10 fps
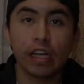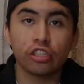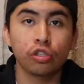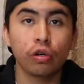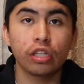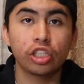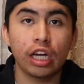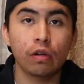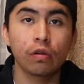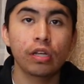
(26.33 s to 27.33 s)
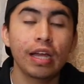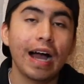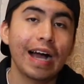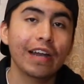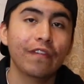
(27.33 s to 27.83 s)
guys are new to the channel,
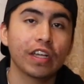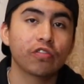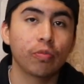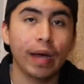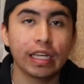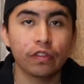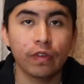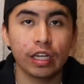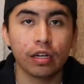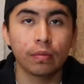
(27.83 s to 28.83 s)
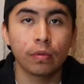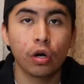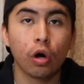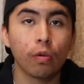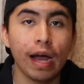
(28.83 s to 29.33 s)
I invest for passive income,
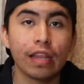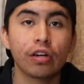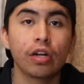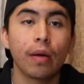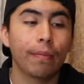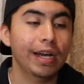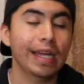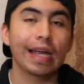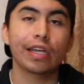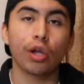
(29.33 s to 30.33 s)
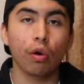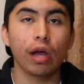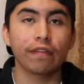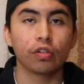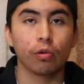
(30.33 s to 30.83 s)
or rather, money I don't
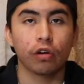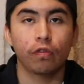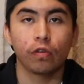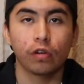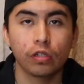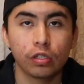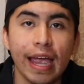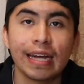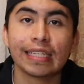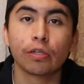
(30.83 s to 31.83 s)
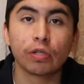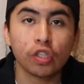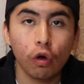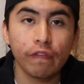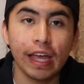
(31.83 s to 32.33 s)
have to work for. And as a
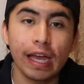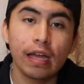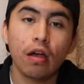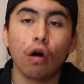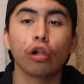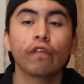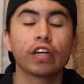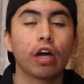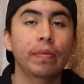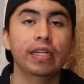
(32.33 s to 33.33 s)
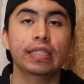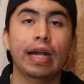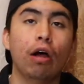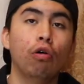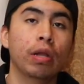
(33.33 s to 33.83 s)
result of that, all of the companies that
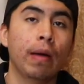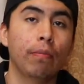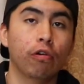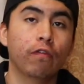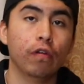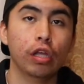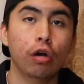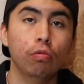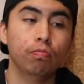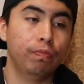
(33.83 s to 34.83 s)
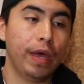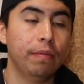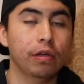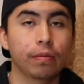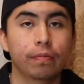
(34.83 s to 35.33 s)
I own in my portfolio pay me.